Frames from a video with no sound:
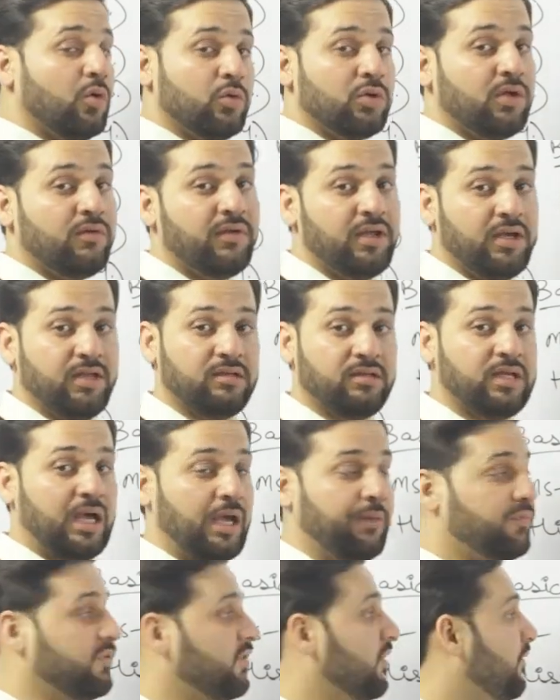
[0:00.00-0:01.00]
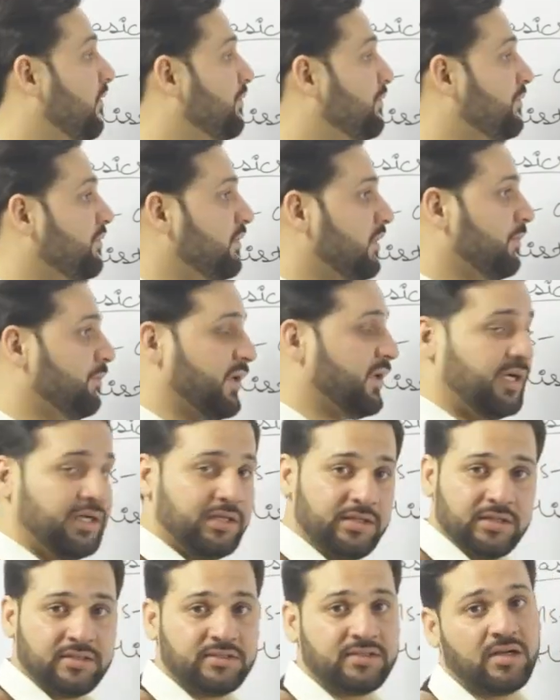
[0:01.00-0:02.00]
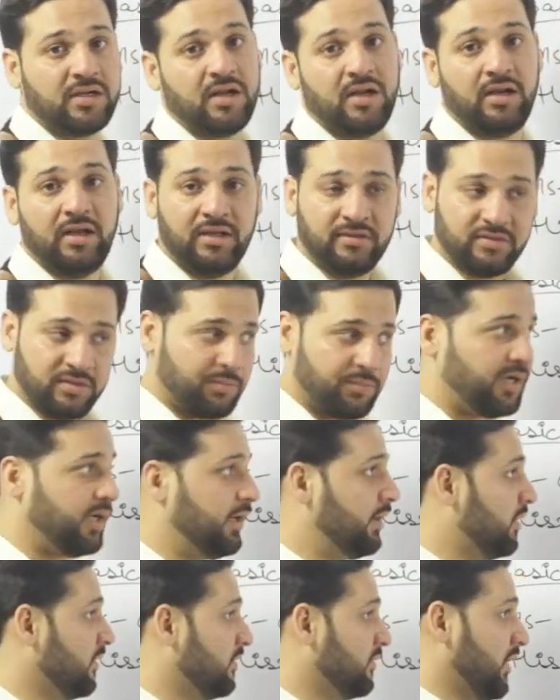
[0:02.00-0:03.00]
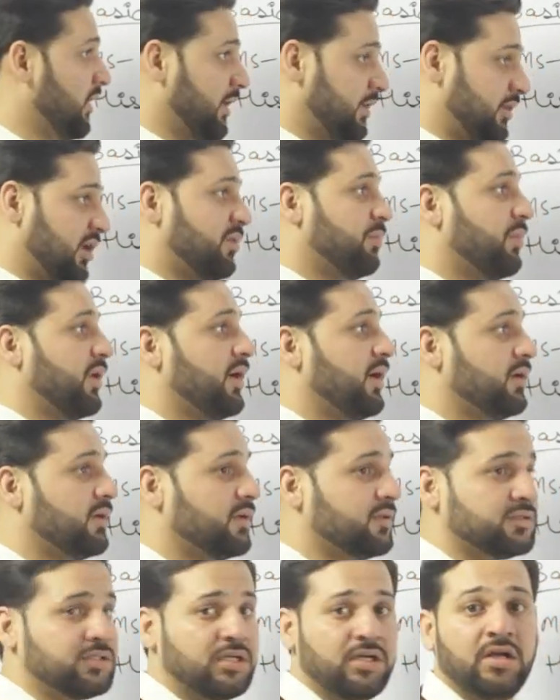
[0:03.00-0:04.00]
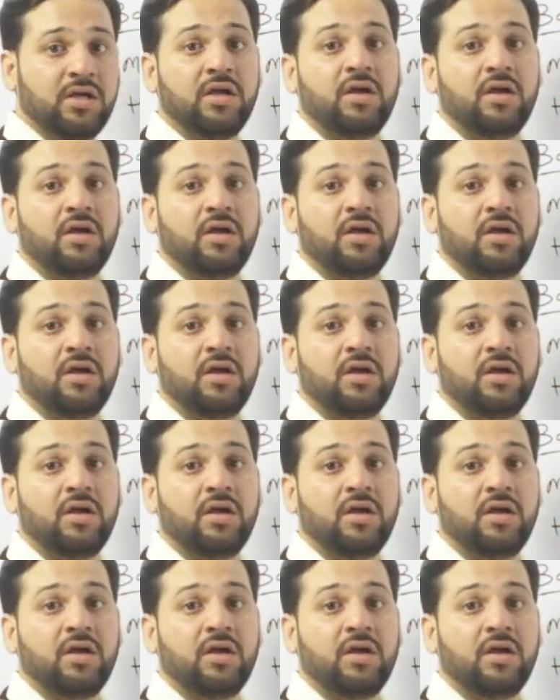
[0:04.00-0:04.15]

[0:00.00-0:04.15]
know the various types of printers. There are laser printers, inkjet printers,